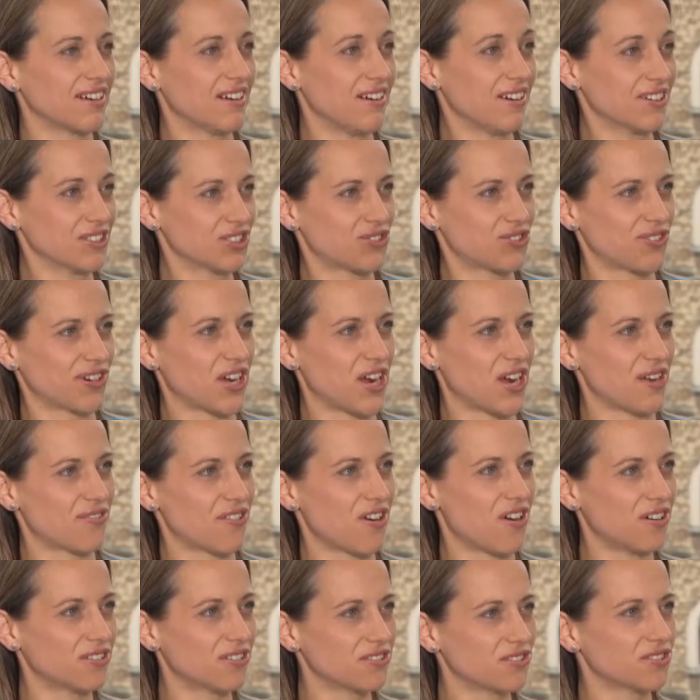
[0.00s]
answering over
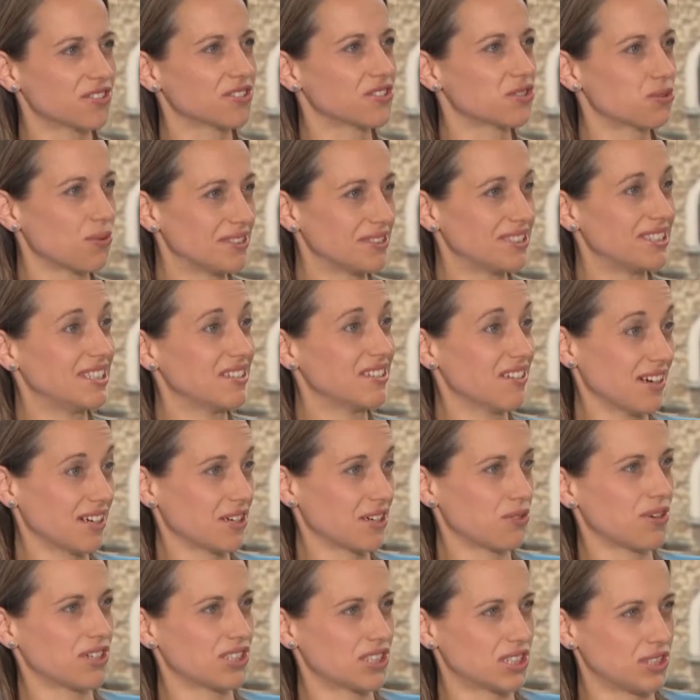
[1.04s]
129
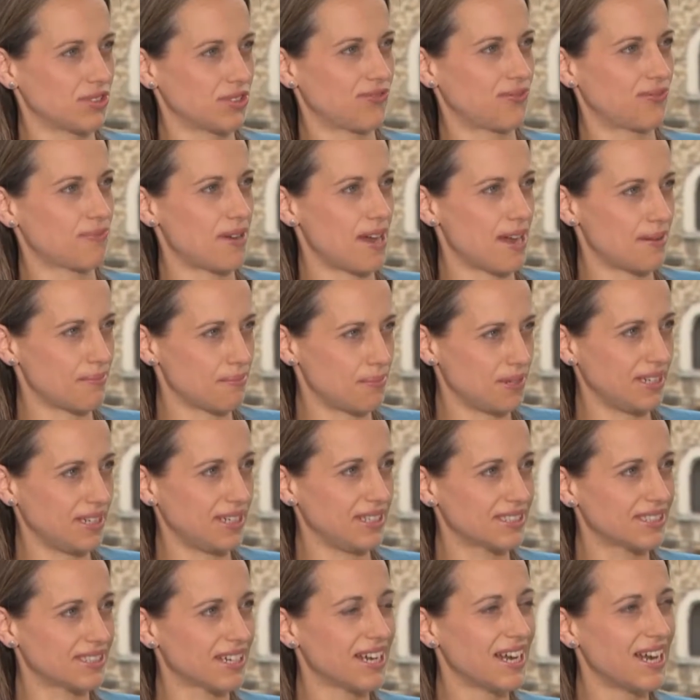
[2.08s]
questions from
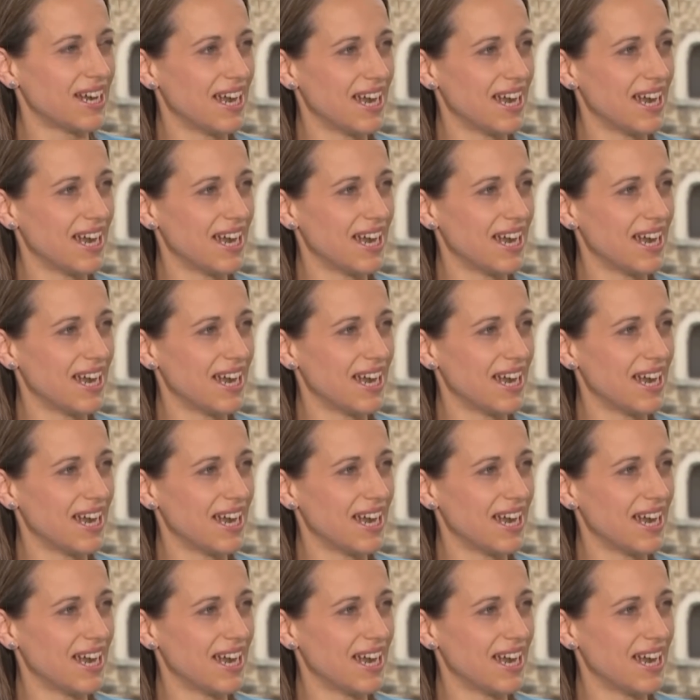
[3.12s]
MPs,